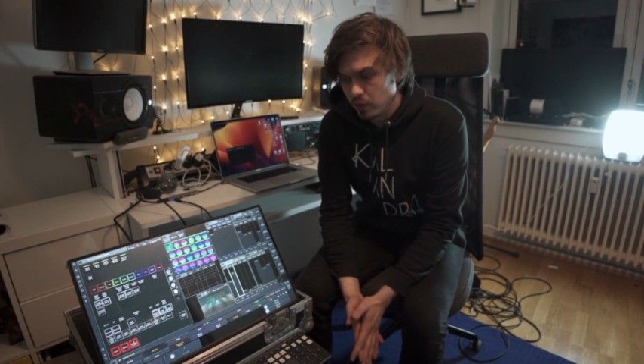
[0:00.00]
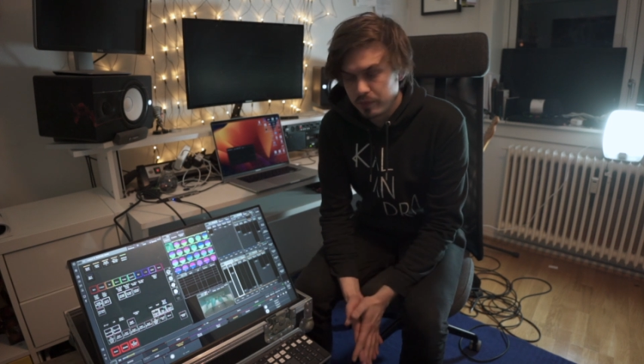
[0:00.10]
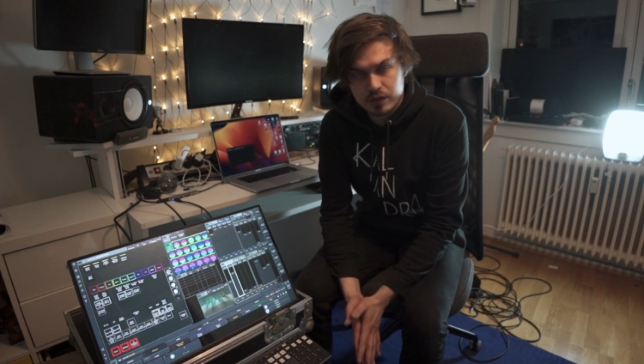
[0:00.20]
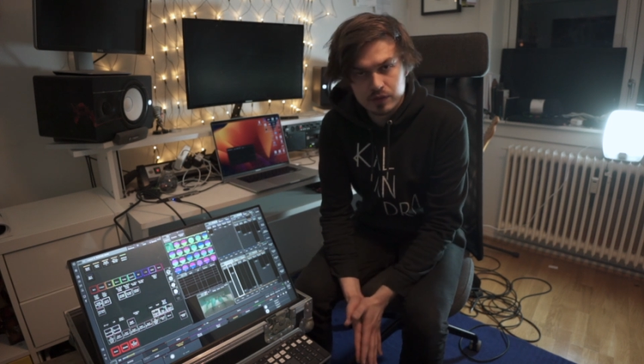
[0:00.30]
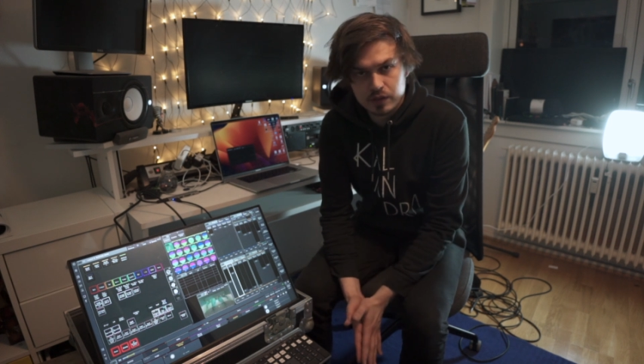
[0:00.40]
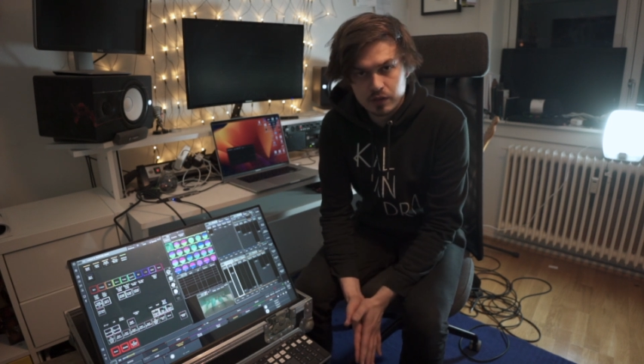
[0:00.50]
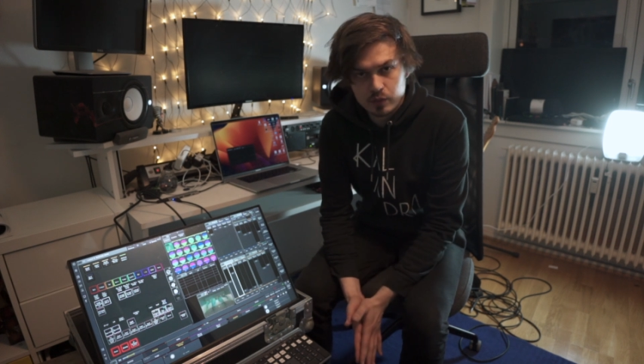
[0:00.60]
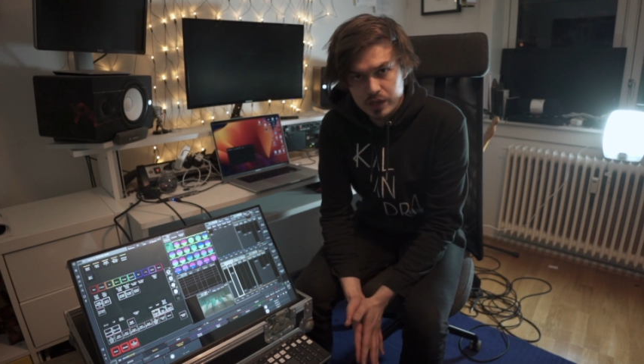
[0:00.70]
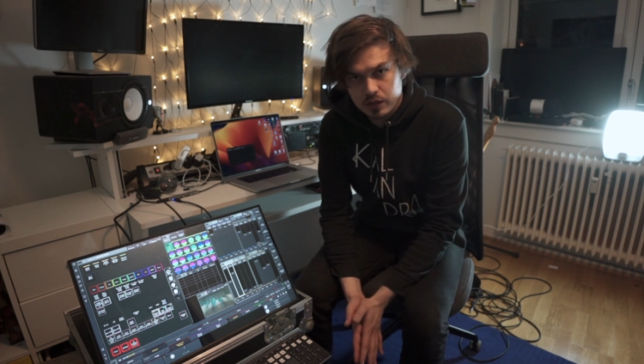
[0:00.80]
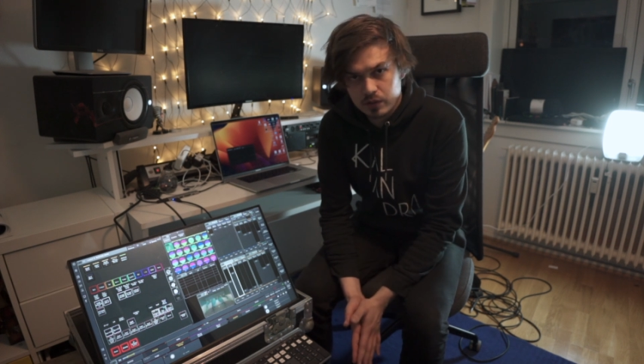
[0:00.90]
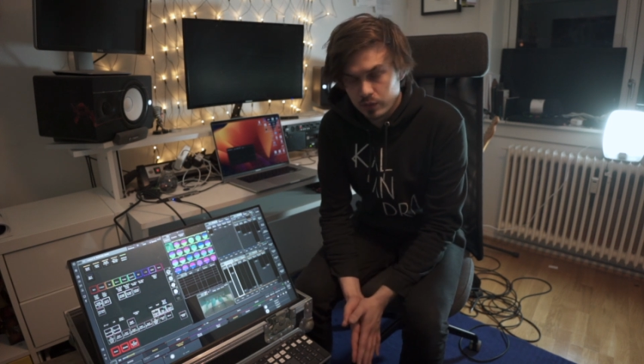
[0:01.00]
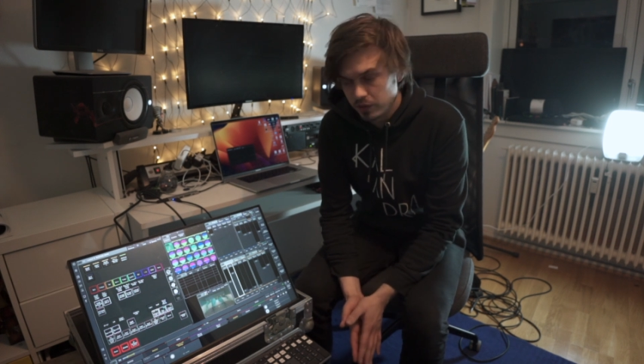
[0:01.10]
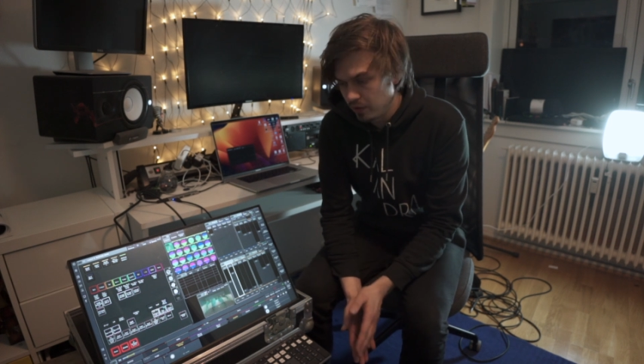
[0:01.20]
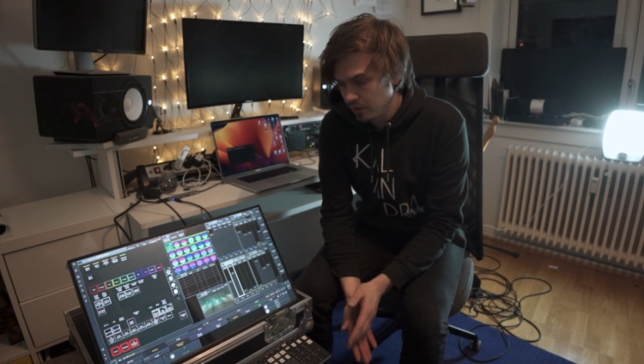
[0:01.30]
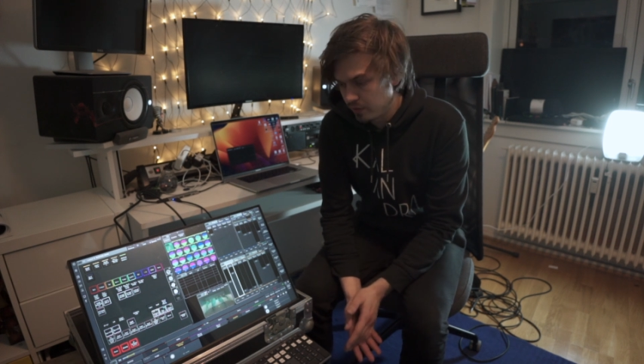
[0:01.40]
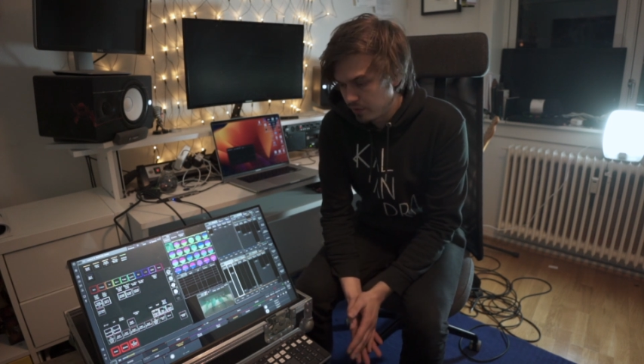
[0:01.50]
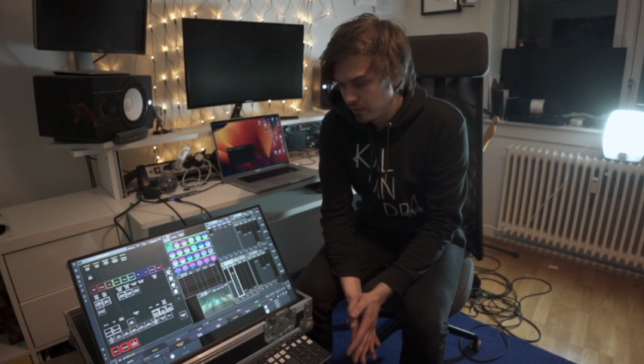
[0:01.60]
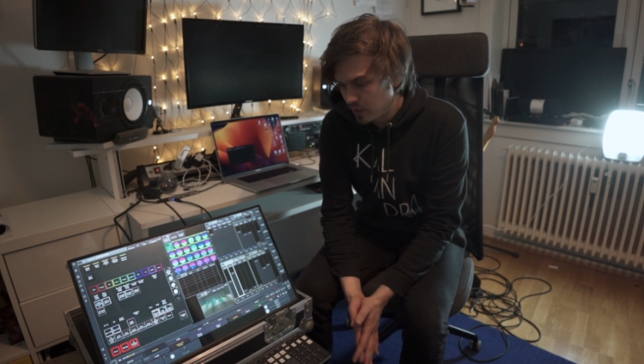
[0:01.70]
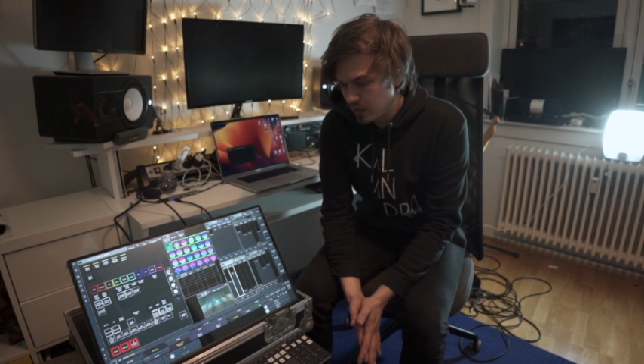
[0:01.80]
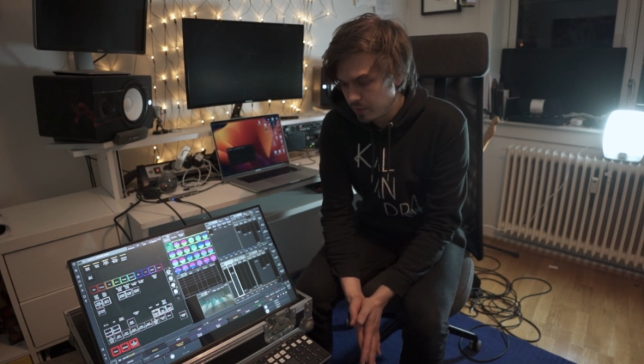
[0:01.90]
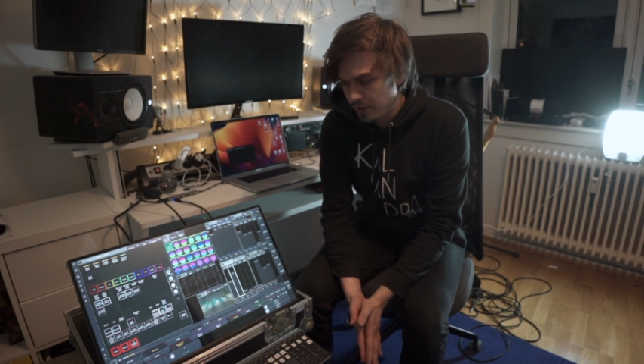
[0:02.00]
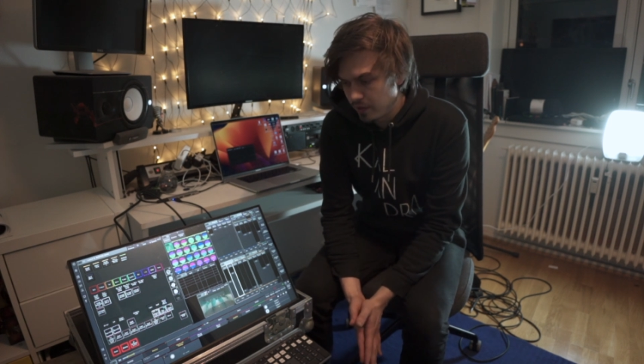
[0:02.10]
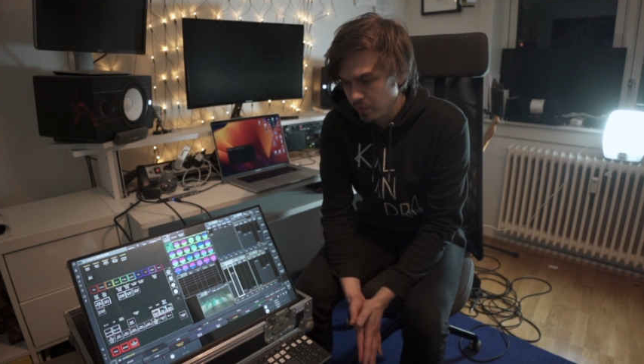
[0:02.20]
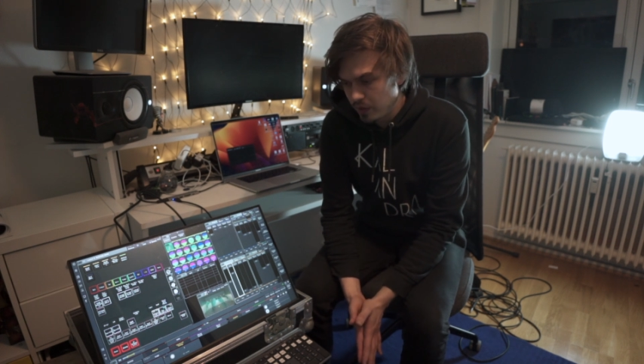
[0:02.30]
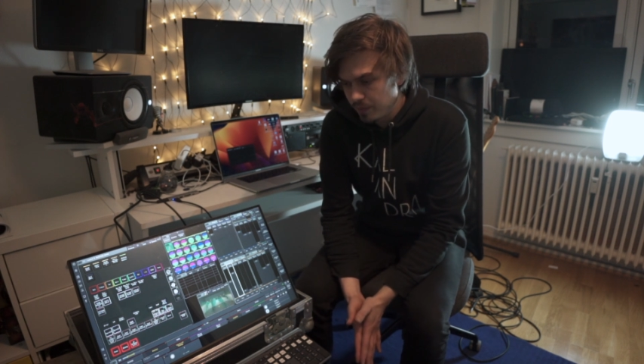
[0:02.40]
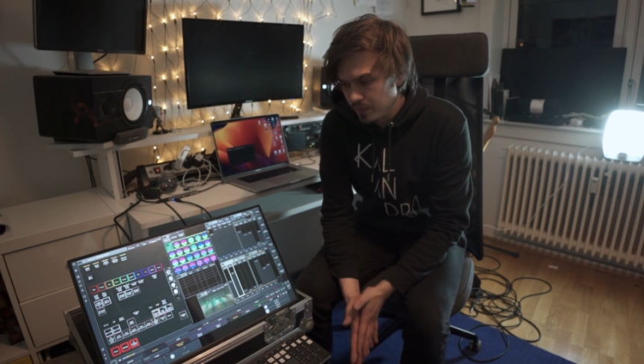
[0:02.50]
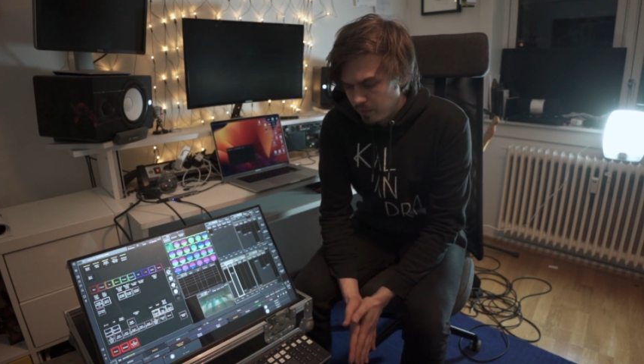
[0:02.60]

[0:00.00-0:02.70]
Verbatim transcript: on PC rig running the grandMA3